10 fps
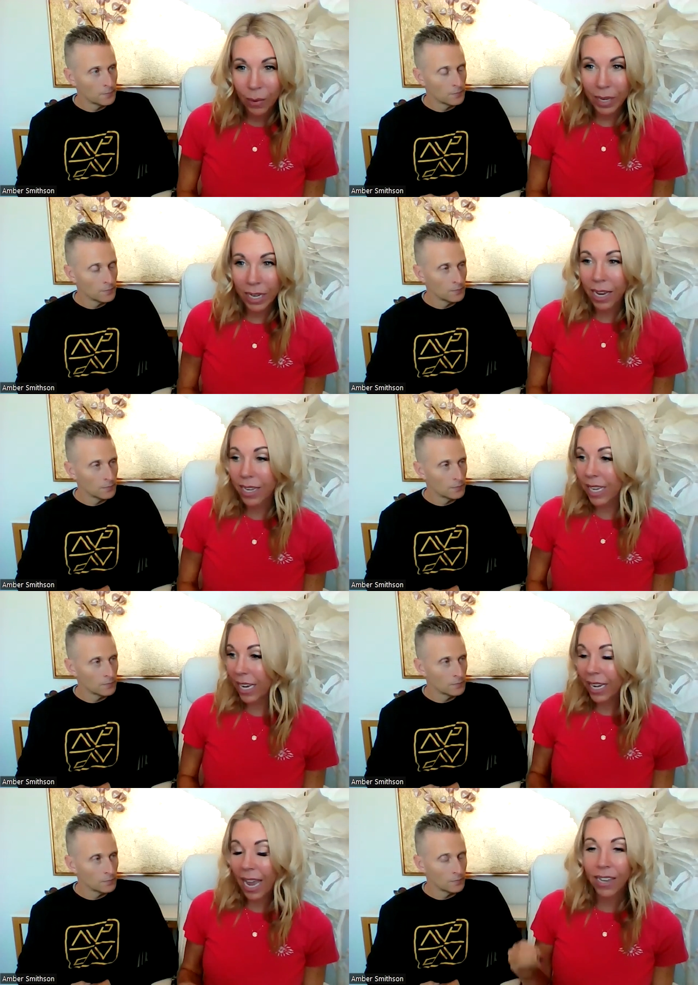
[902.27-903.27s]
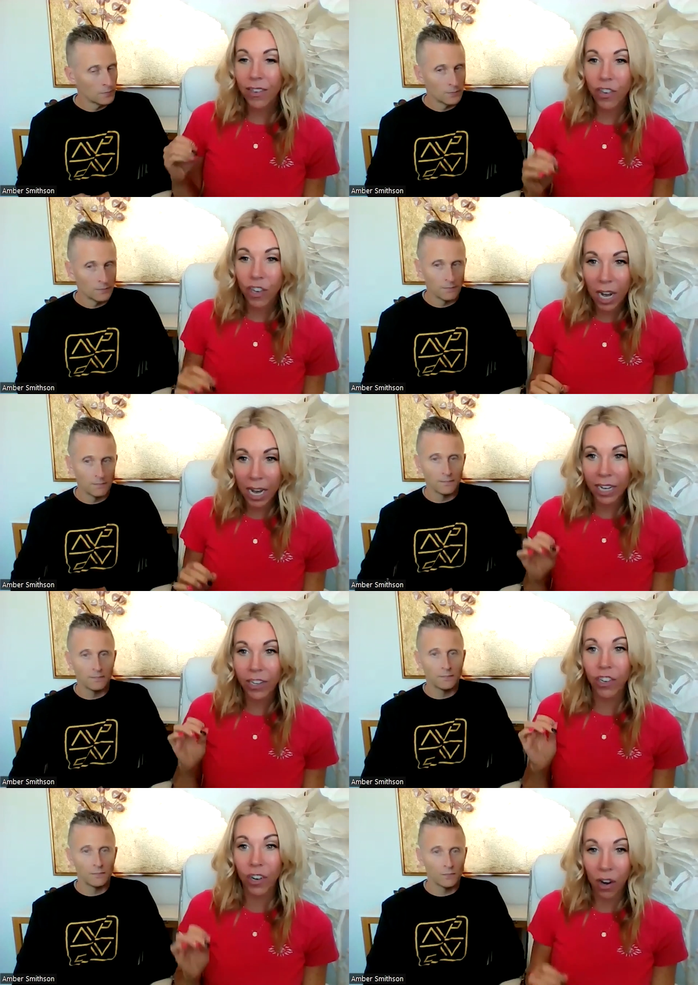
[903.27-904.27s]
Speaker 1: because it has
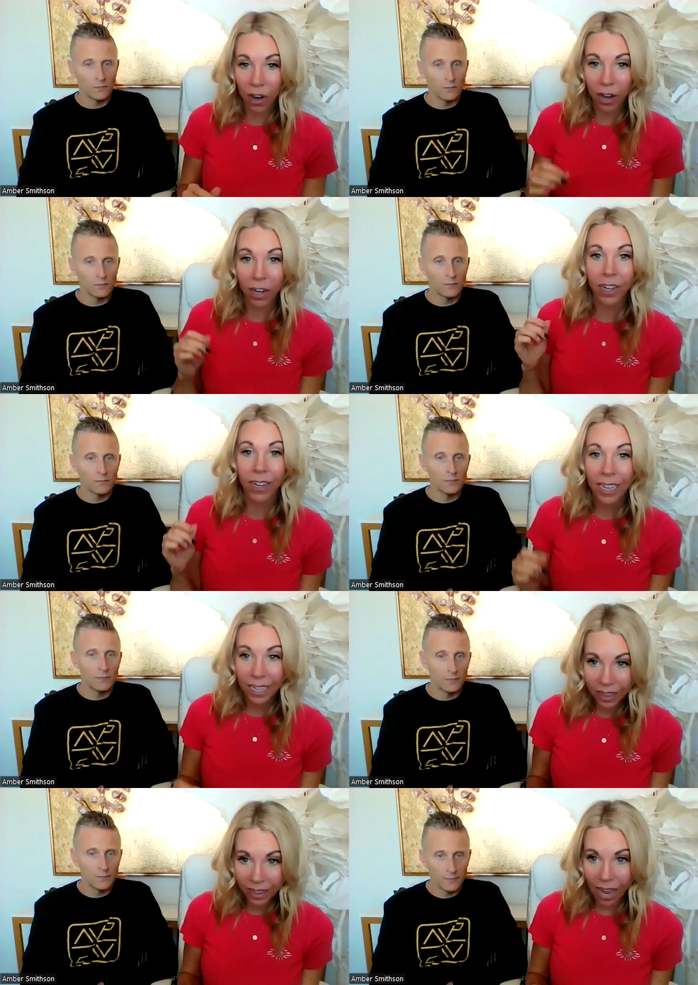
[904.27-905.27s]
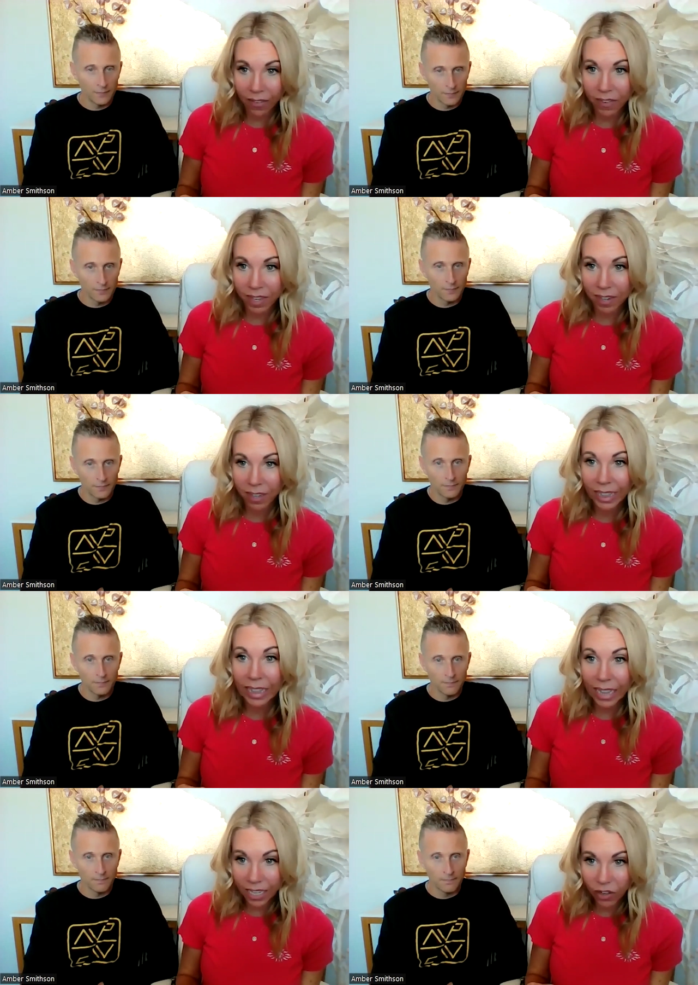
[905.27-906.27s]
changed our lives
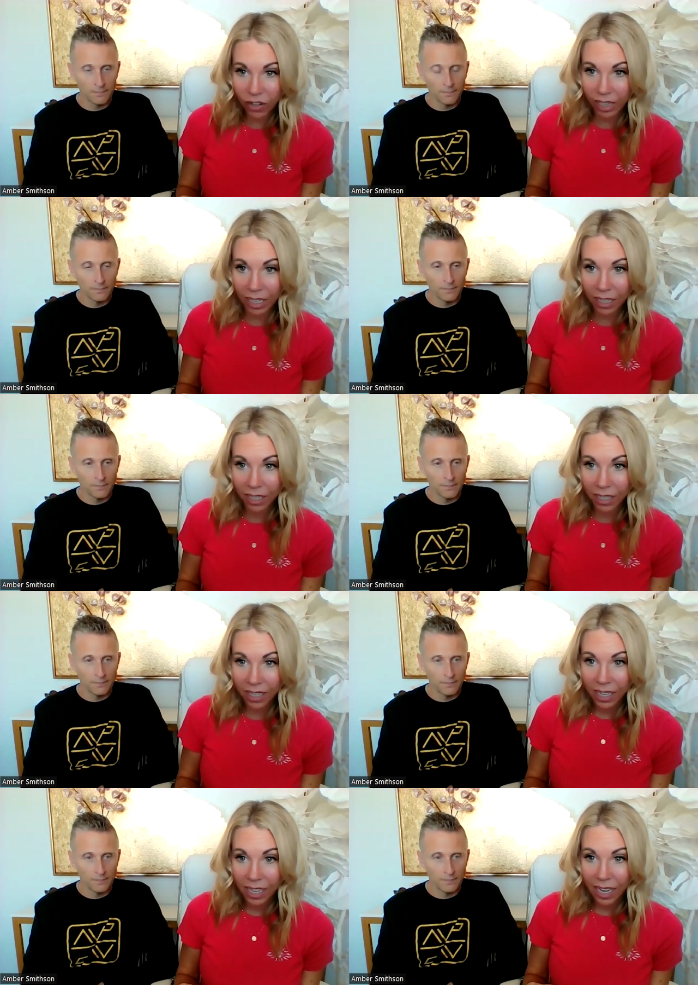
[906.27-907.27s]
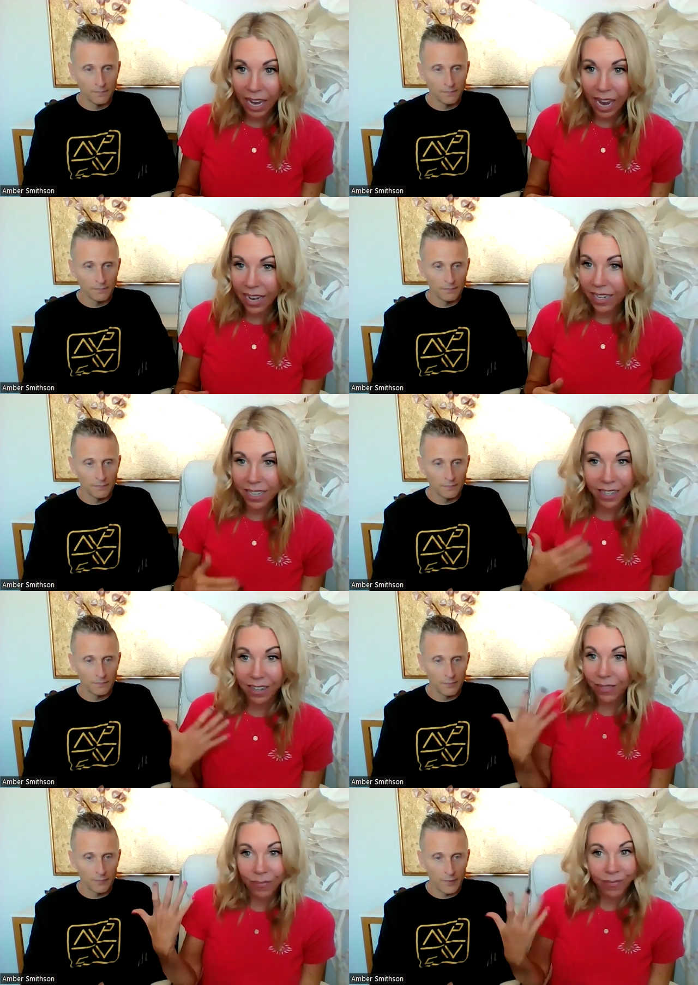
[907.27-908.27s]
literally and
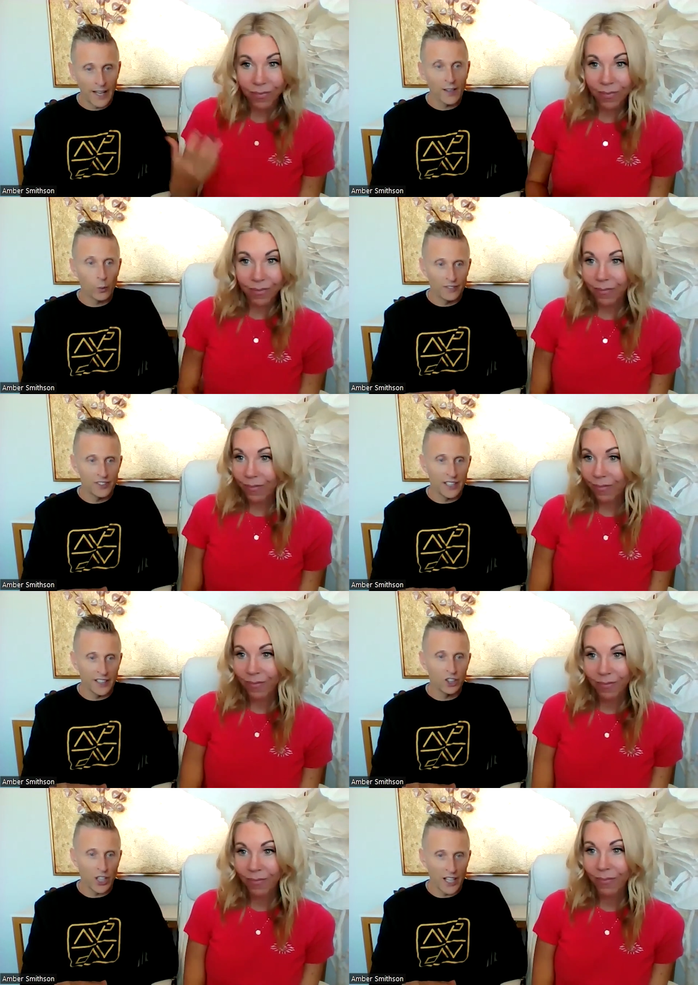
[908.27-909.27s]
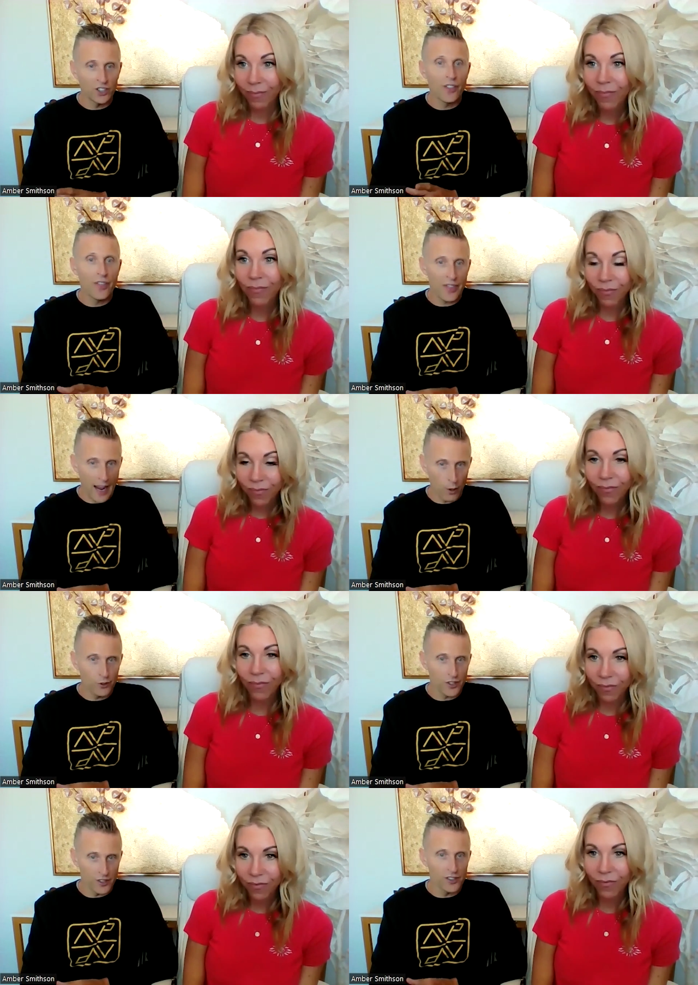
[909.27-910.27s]
Speaker 2: and we've seen it change
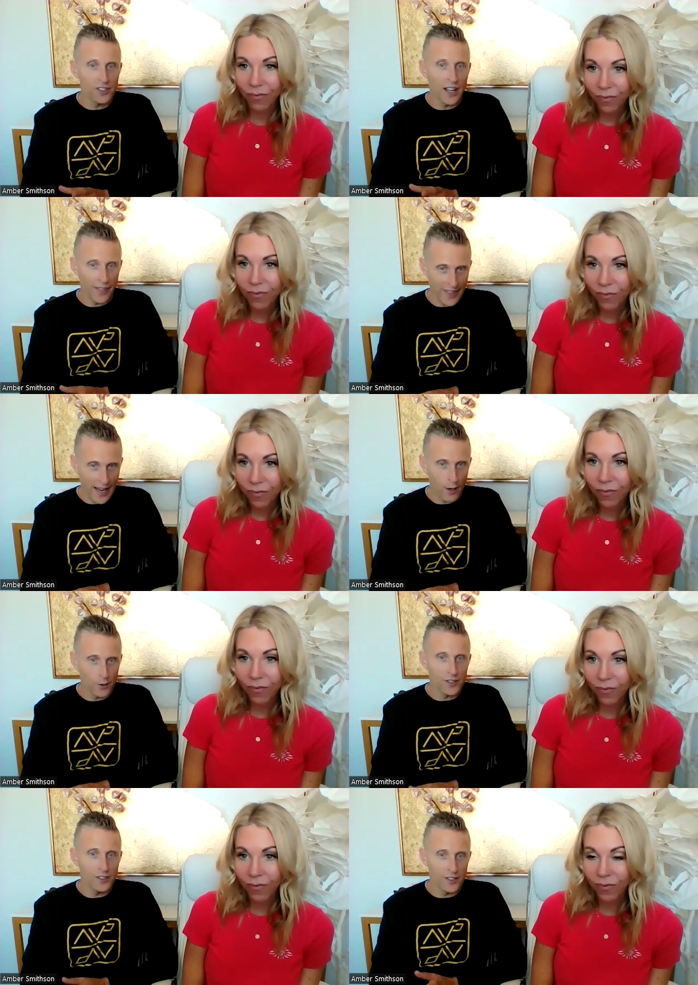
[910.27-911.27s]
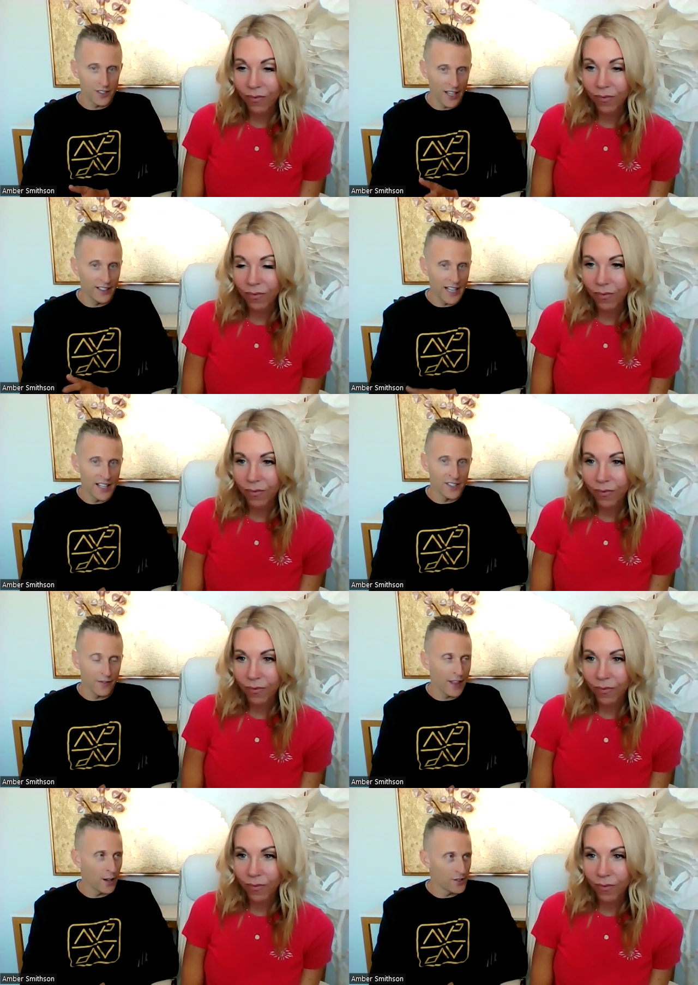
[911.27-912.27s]
thousands and thousands and tens
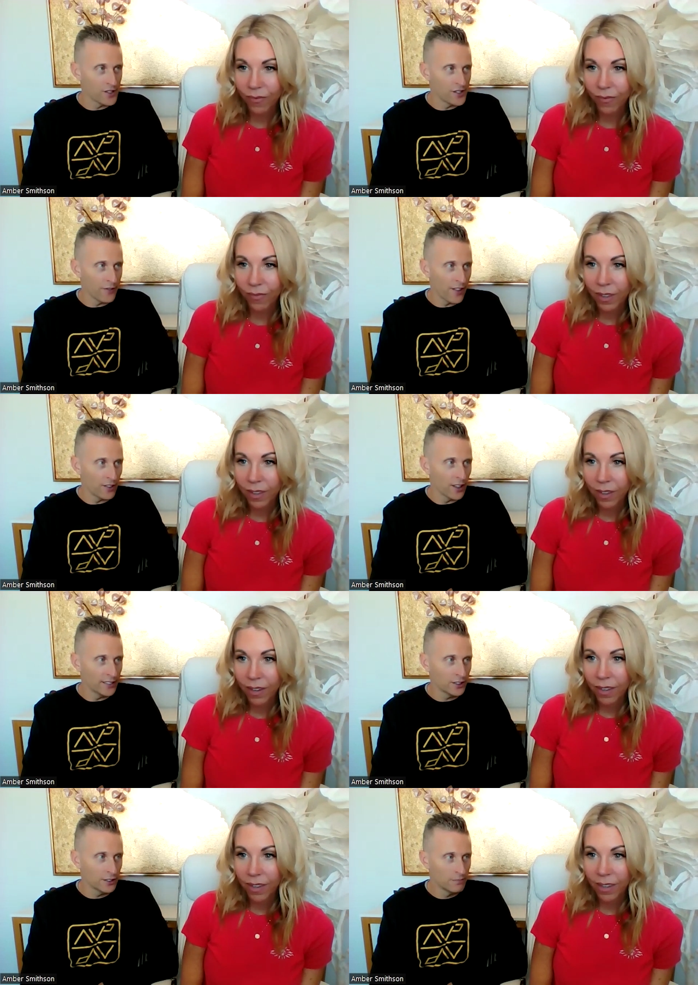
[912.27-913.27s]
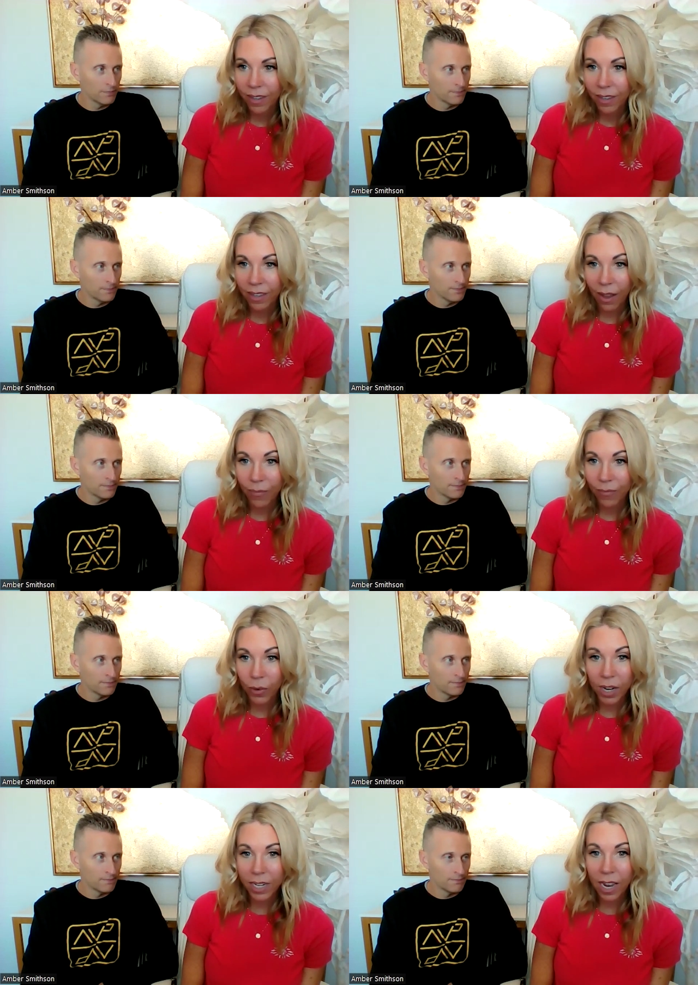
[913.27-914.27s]
of thousands of other lives
Speaker 1: Yep. We're not mm.